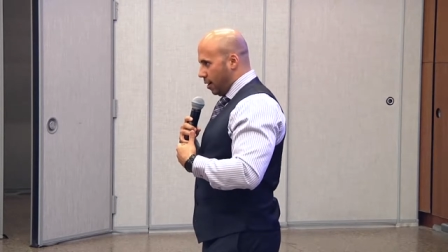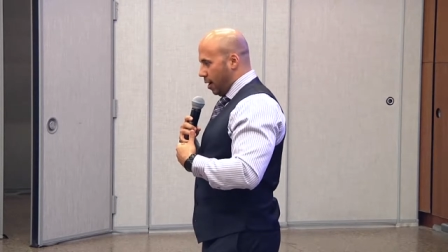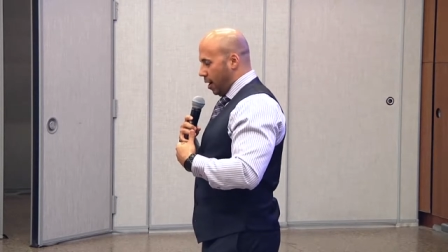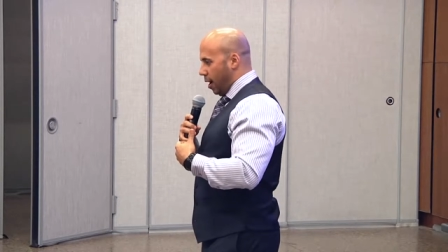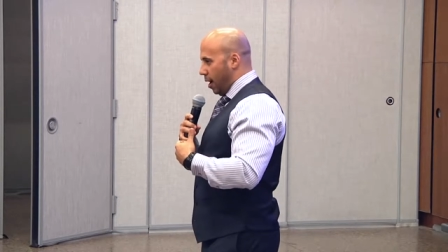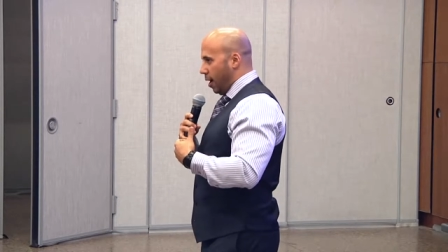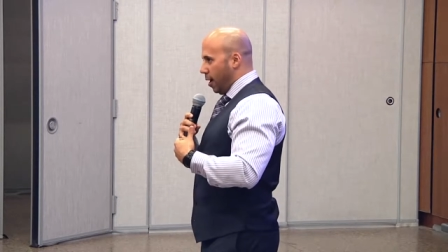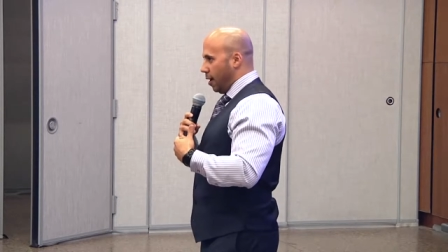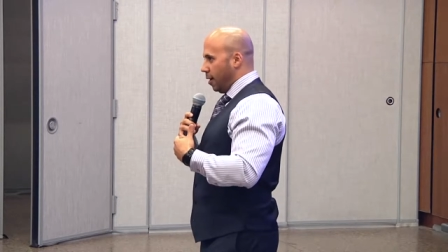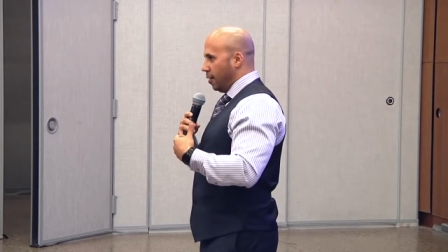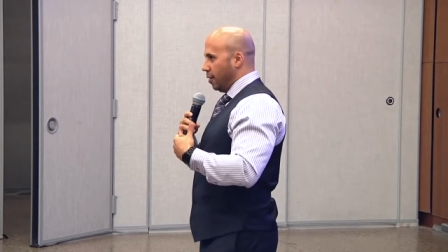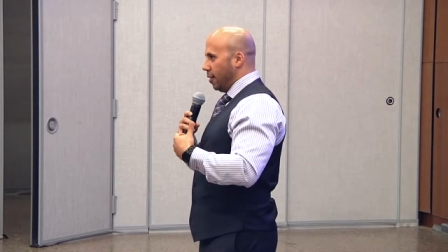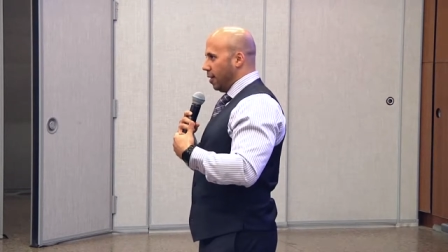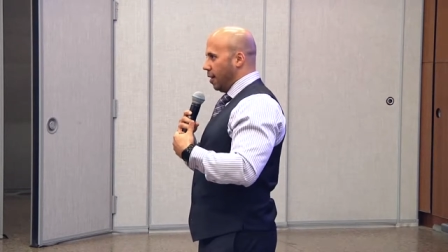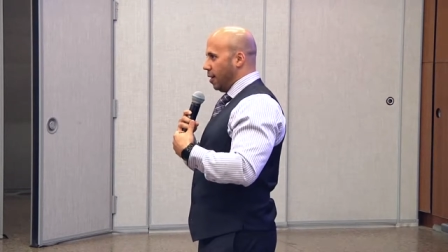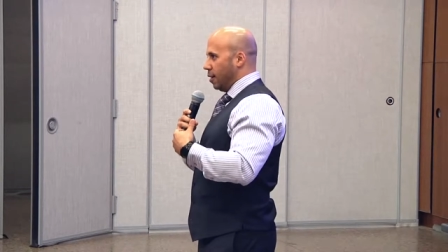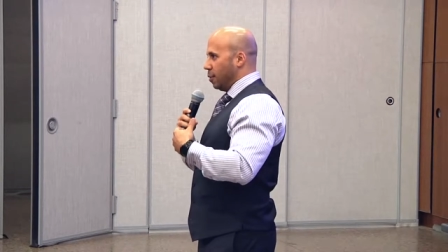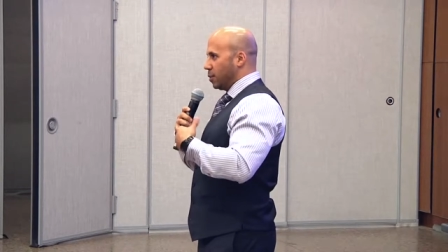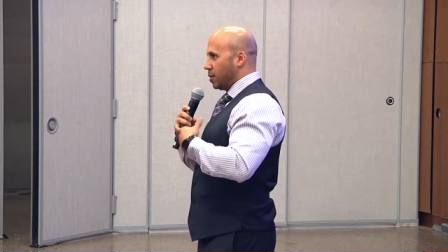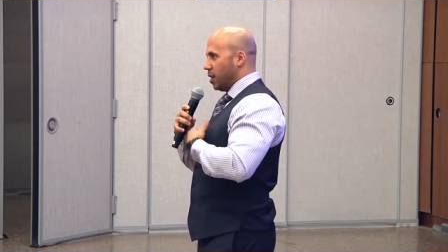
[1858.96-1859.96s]
and
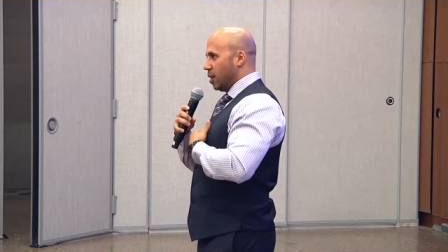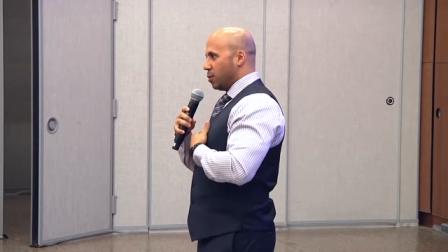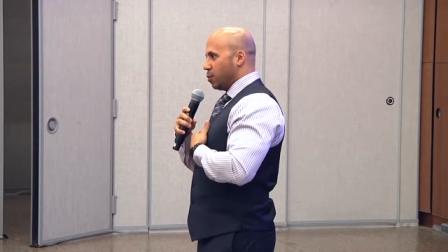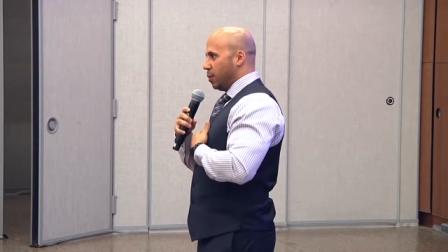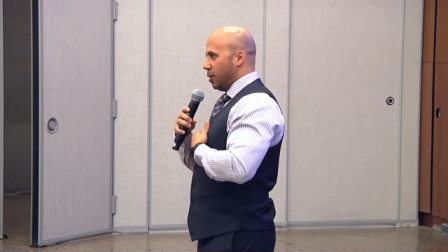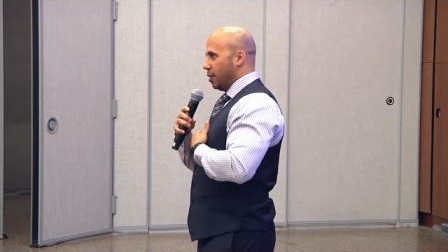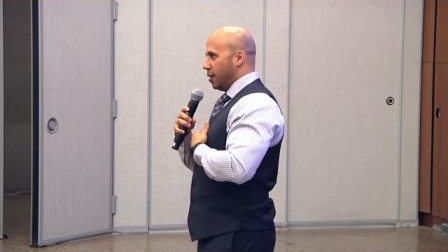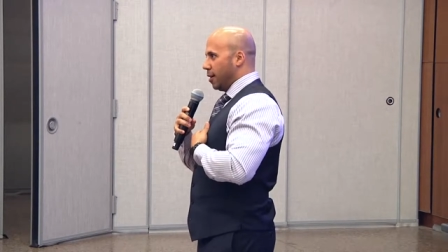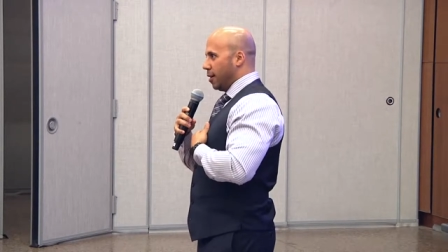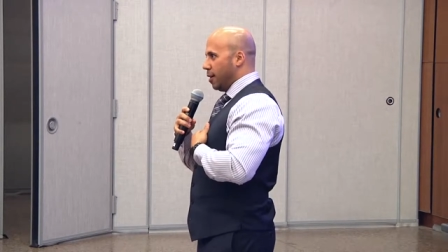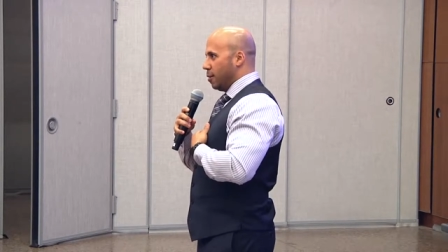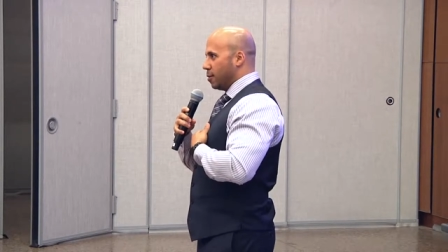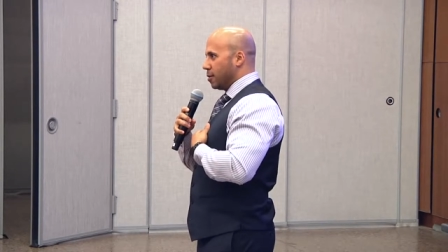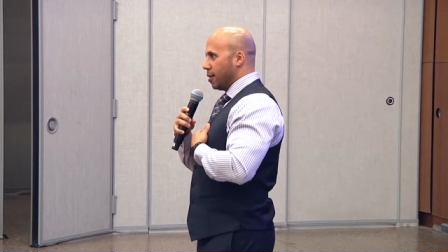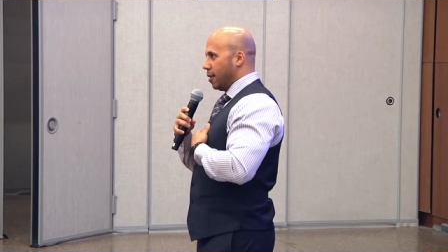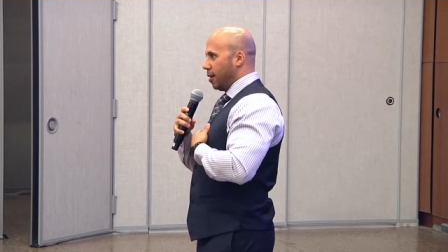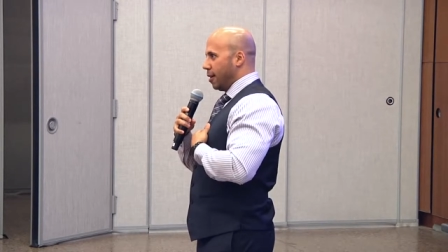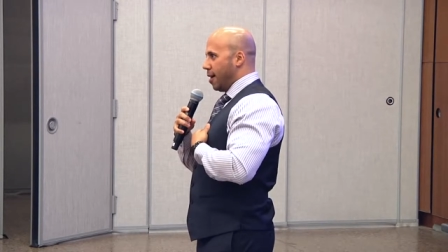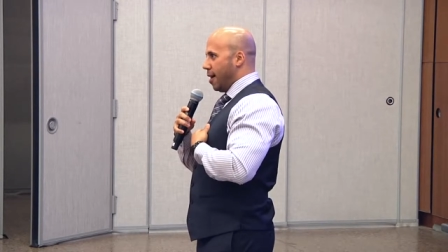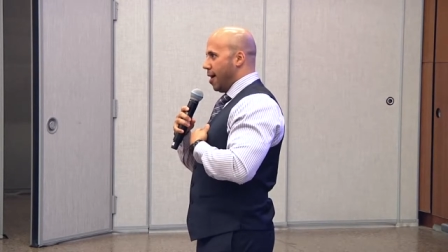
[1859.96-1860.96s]
it obsessed me that I was like,